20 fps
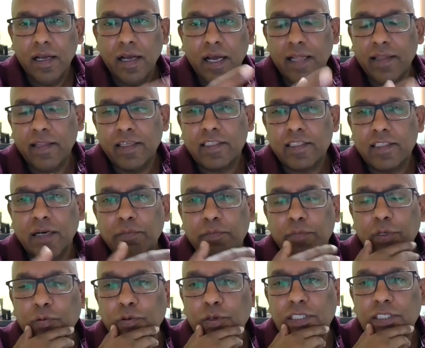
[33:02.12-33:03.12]
And this
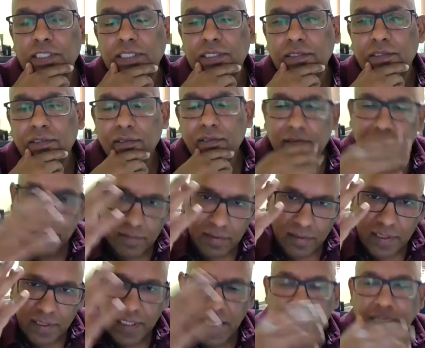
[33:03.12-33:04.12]
company was
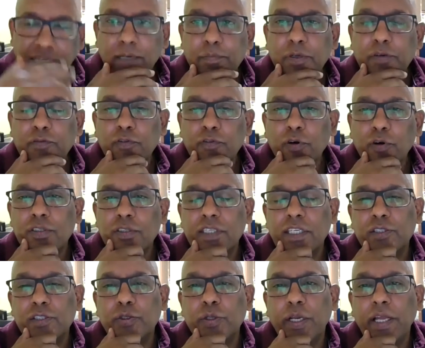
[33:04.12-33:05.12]
set up in 4th
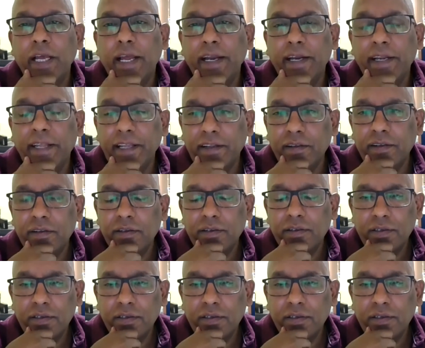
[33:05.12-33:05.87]
century AD. It